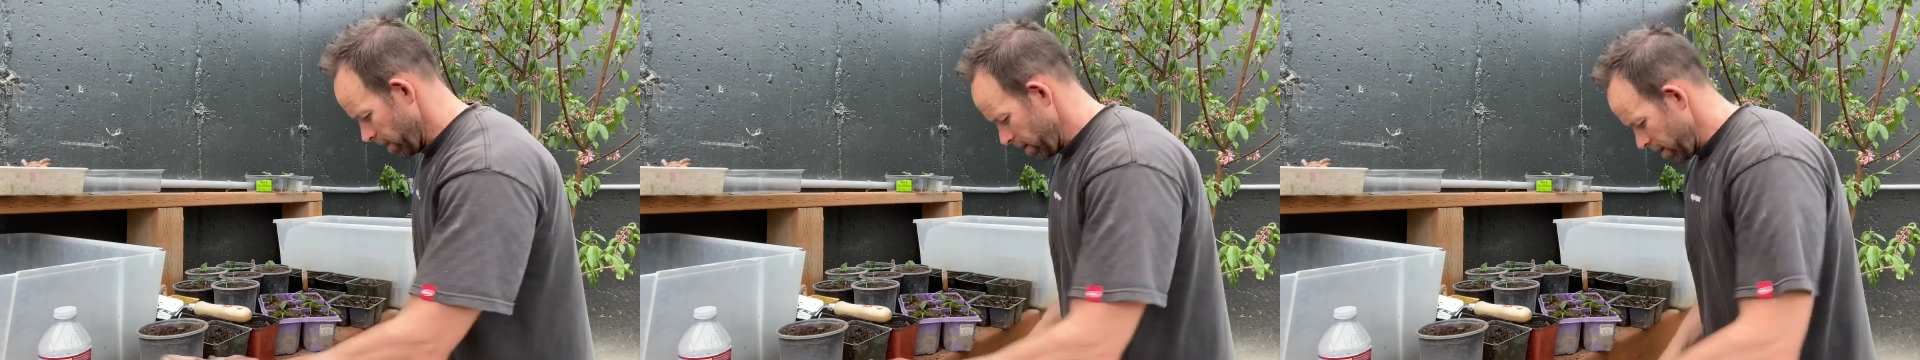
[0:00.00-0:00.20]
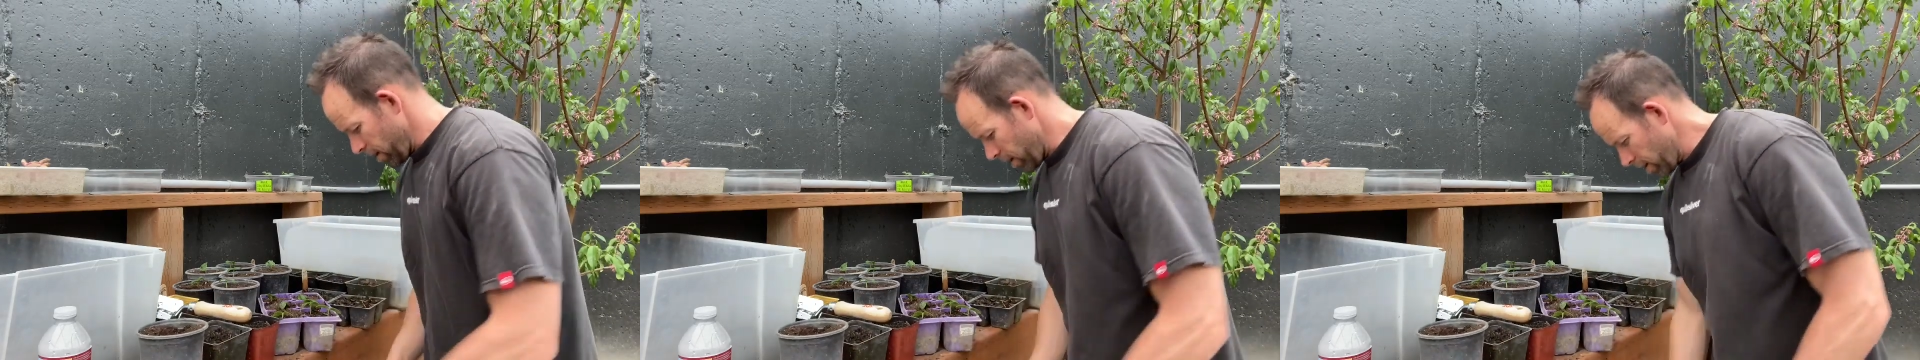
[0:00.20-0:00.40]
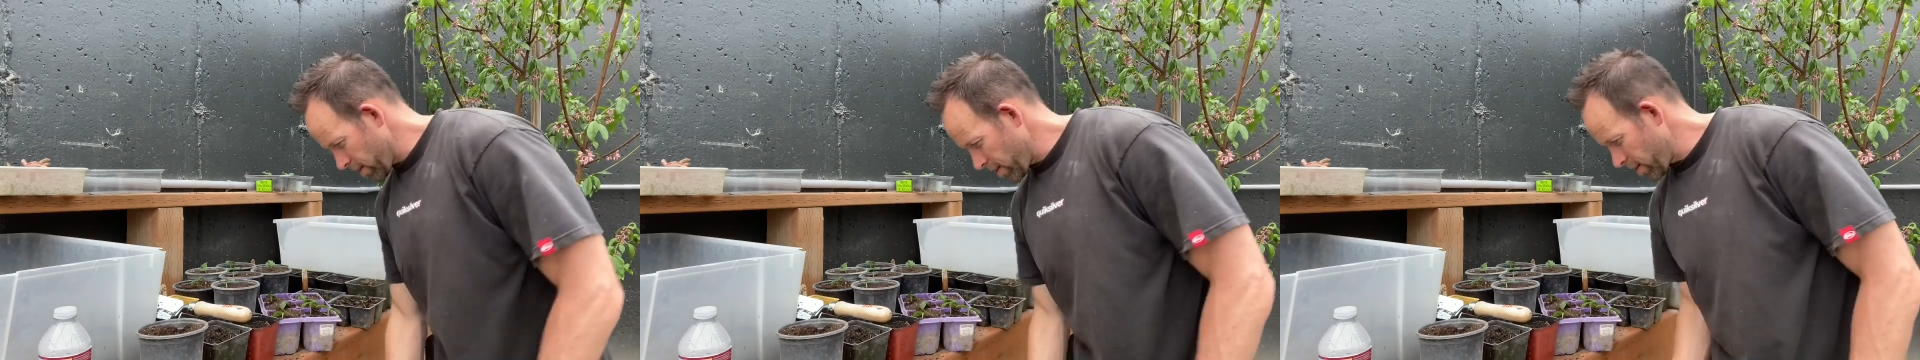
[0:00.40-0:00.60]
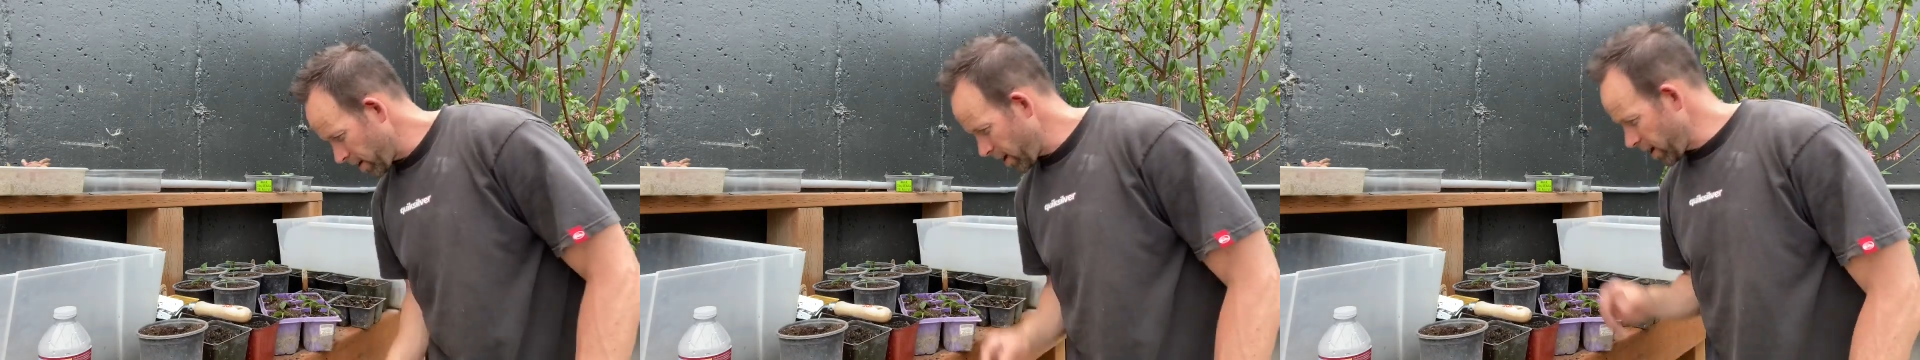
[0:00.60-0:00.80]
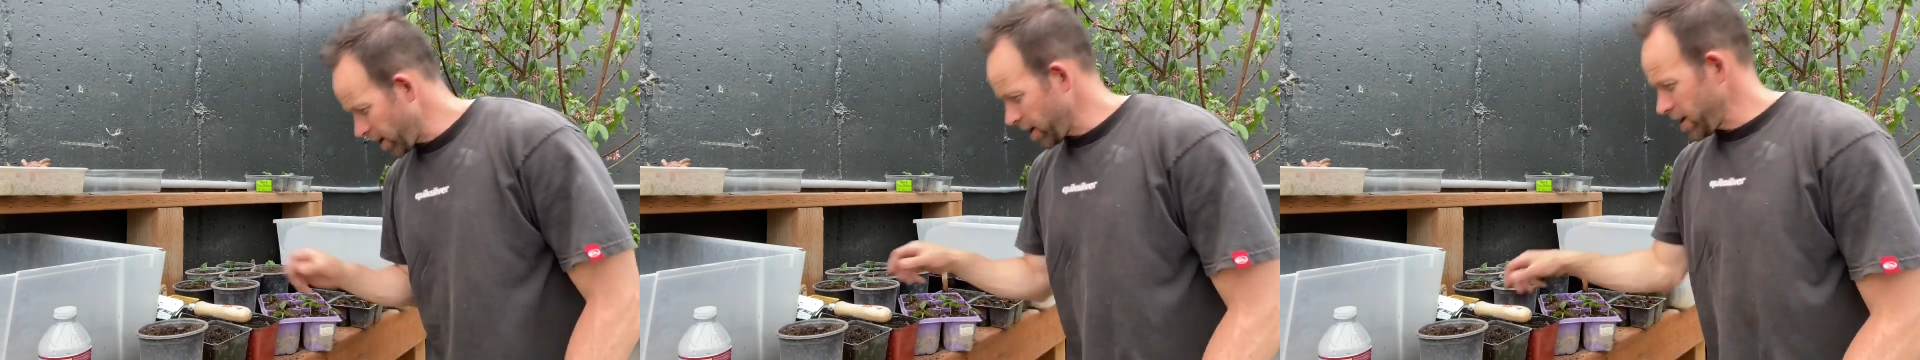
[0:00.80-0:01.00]
And
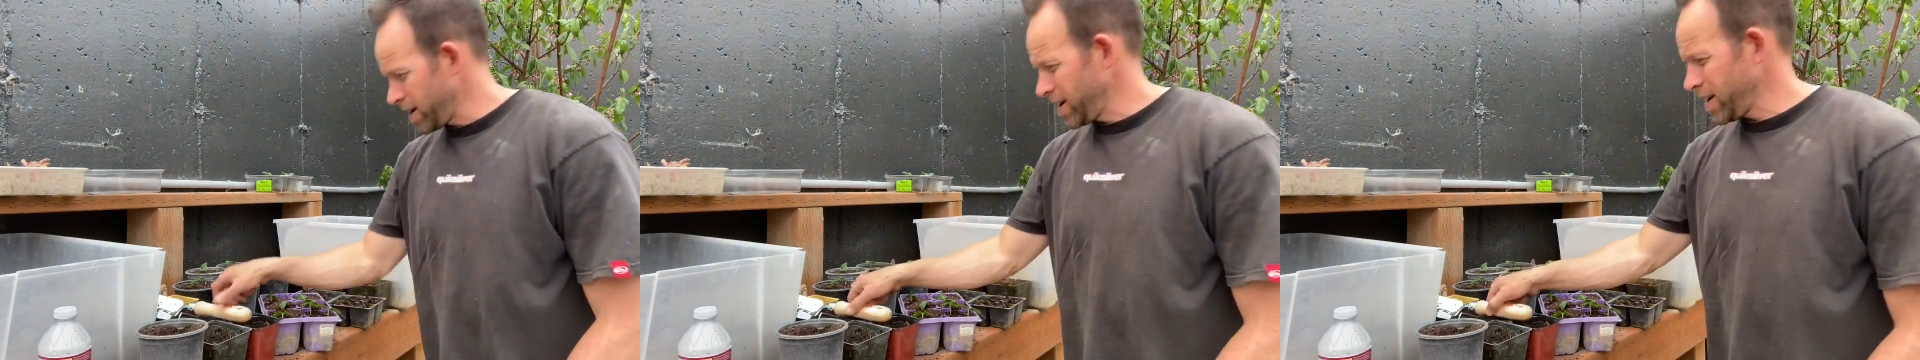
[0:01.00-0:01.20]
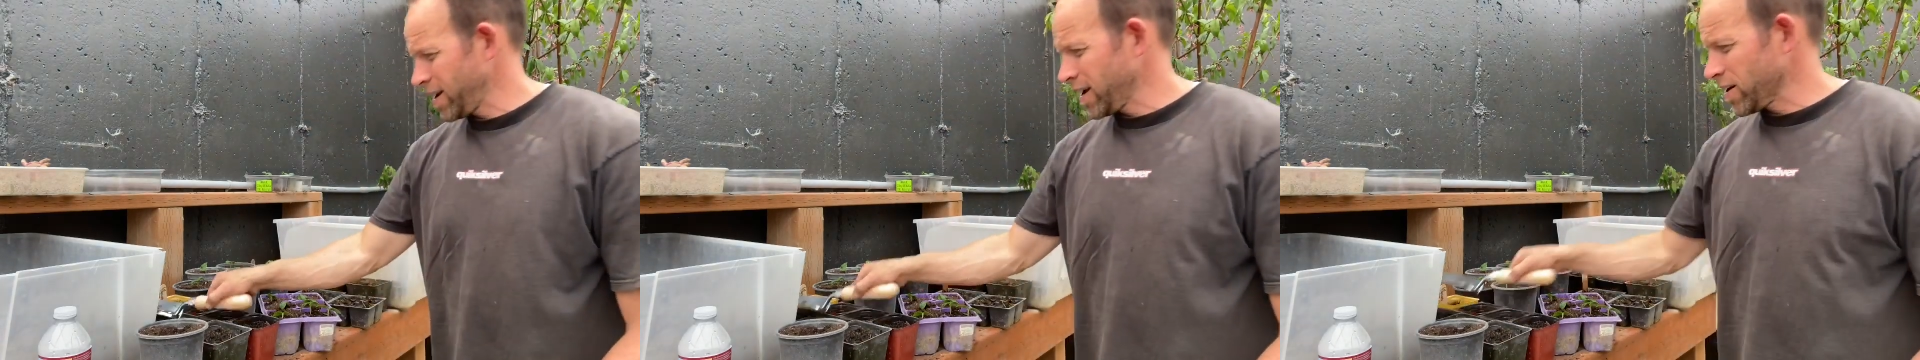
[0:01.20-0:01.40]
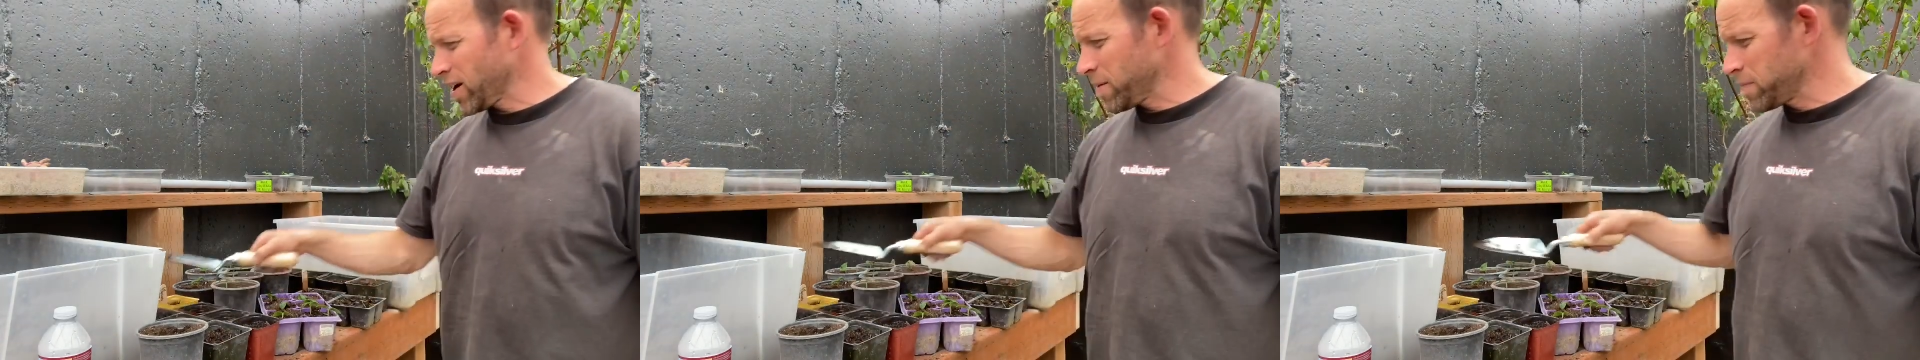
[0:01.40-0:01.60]
then I grab